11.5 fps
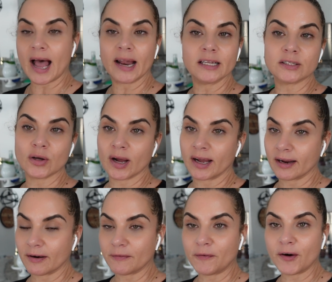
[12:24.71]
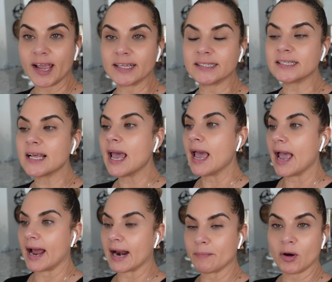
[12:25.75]
Allison and her friends,
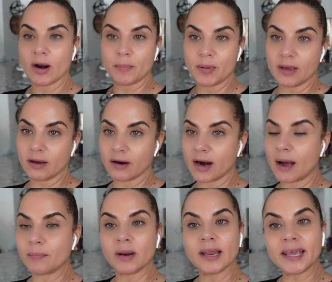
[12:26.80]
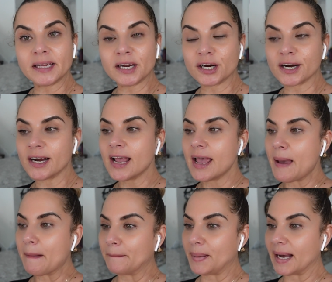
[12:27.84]
and I'm gonna pick her up later.
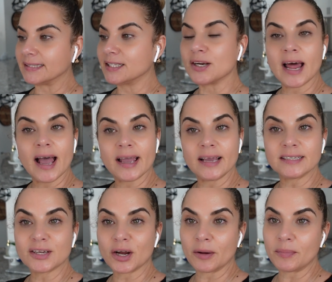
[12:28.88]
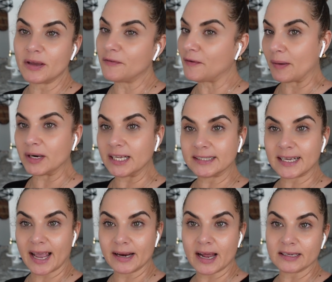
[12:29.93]
But tonight is gonna be family
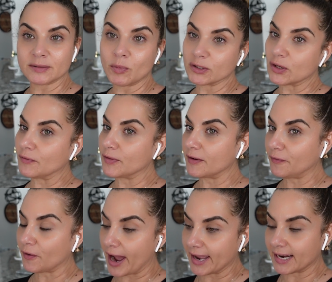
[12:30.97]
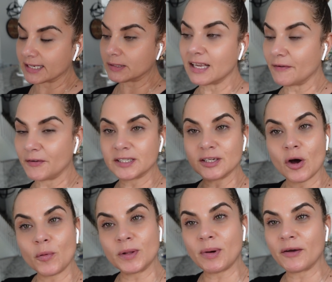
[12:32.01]
time as most of the Fridays. If it's
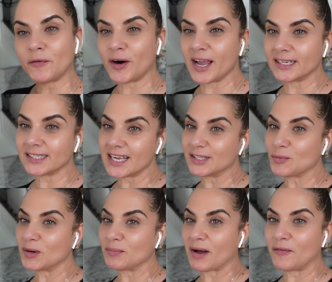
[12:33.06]
not with my friends, it's with my